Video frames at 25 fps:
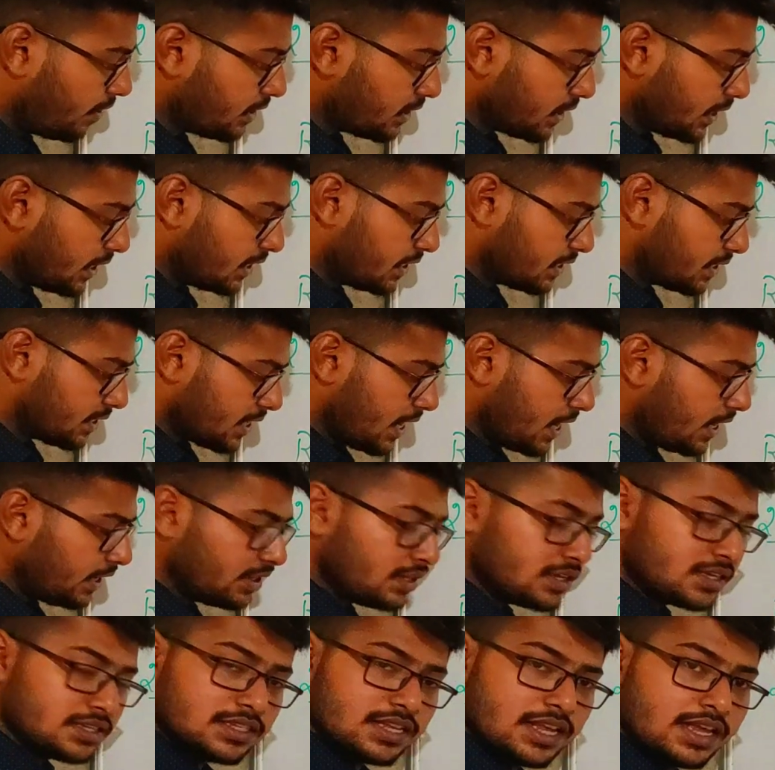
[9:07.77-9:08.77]
which
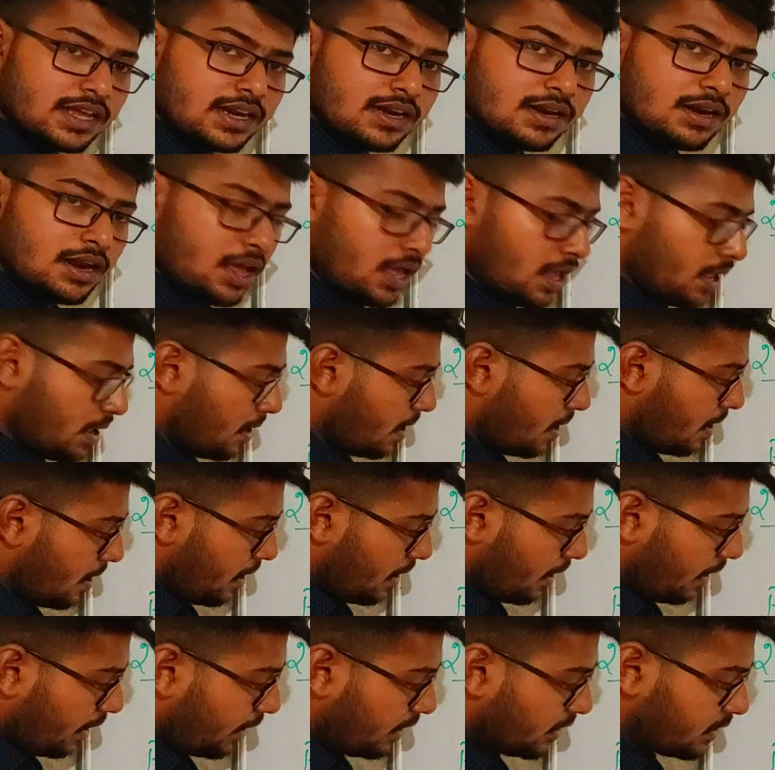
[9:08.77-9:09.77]
inside the cell
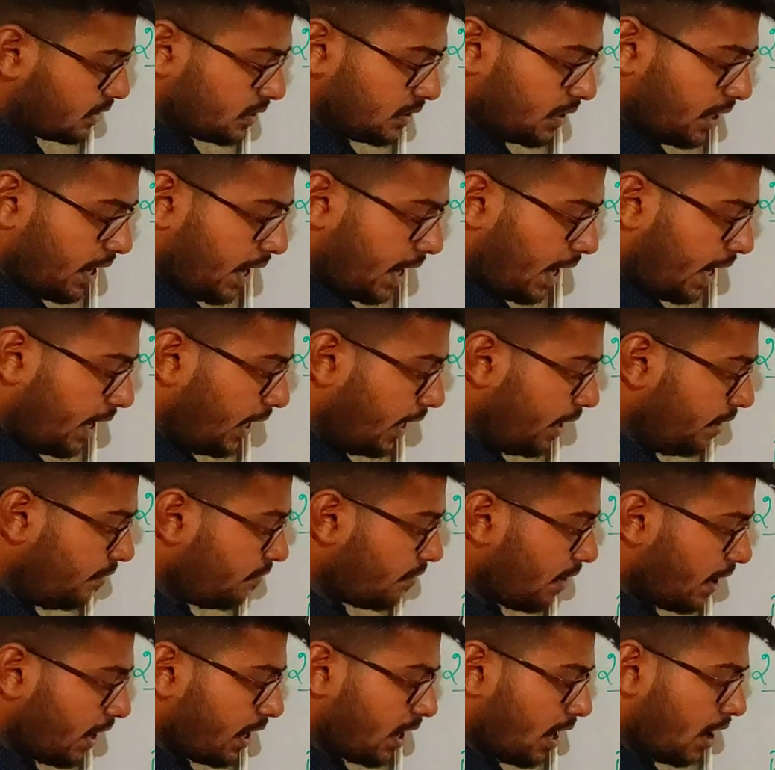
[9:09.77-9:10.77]
is
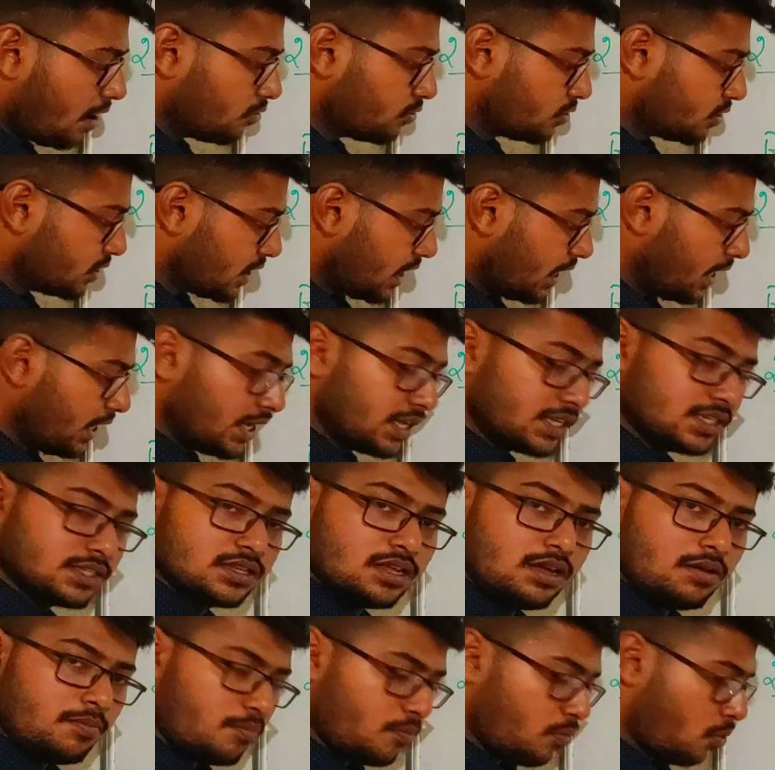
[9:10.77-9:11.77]
negative and outside
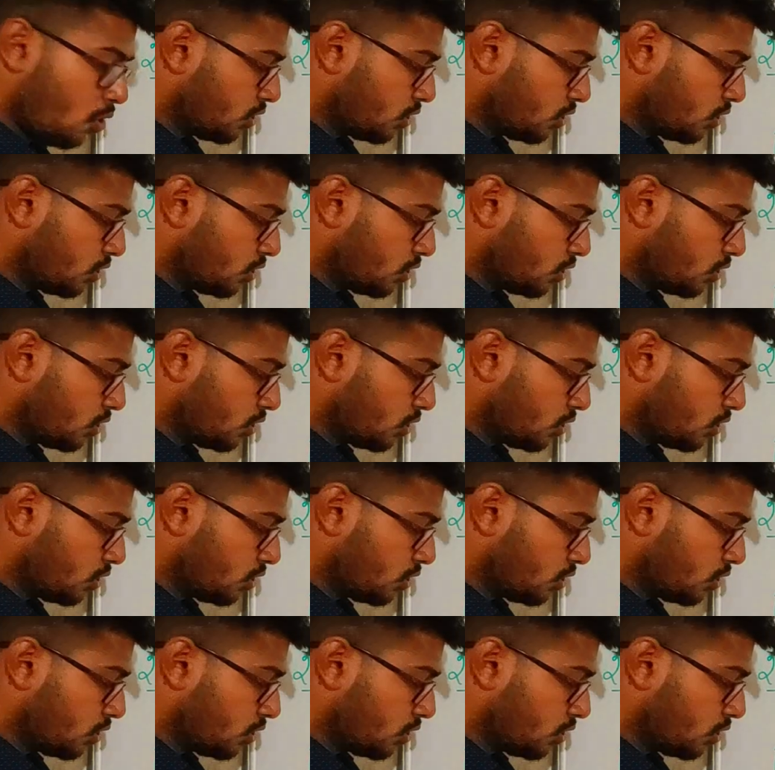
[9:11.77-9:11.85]
is the